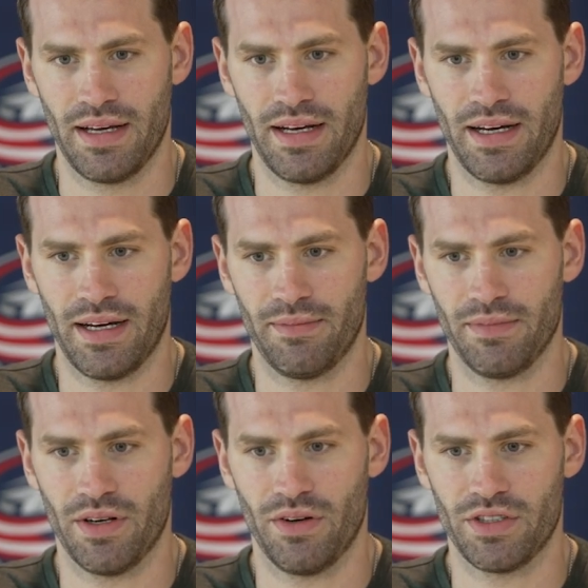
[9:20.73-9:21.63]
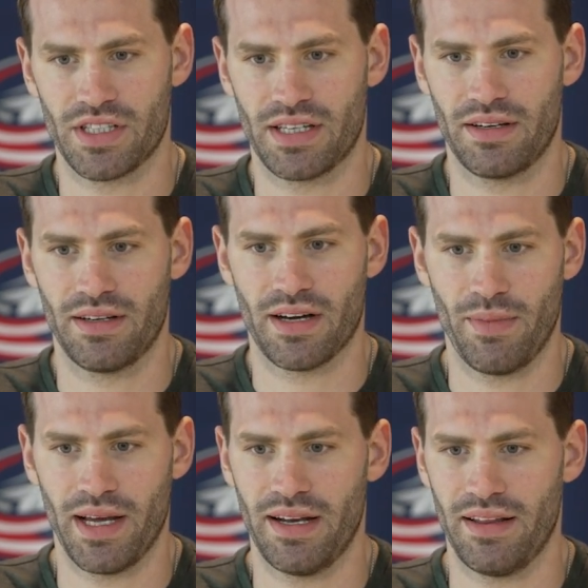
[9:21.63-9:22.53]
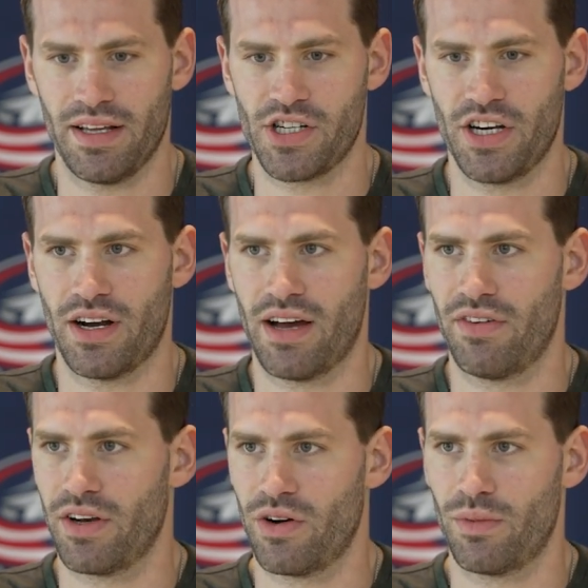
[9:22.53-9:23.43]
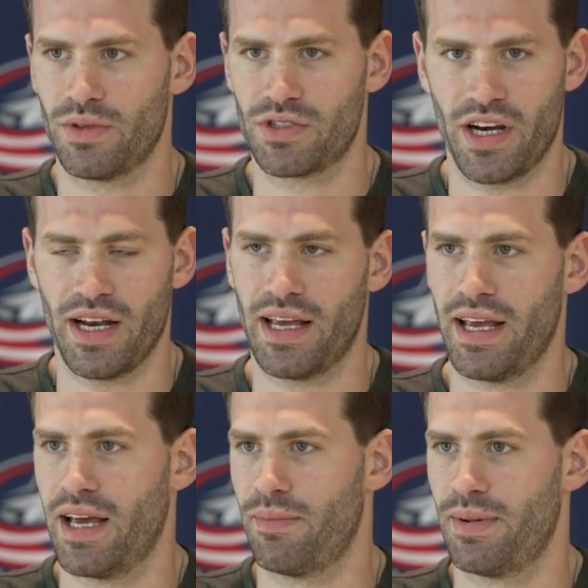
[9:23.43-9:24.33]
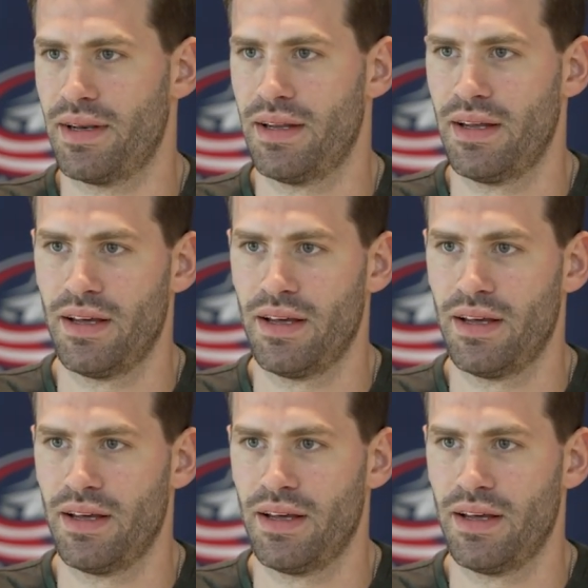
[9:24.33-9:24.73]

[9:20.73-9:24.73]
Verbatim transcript: and you know, just coming into this year, having a normal training camp and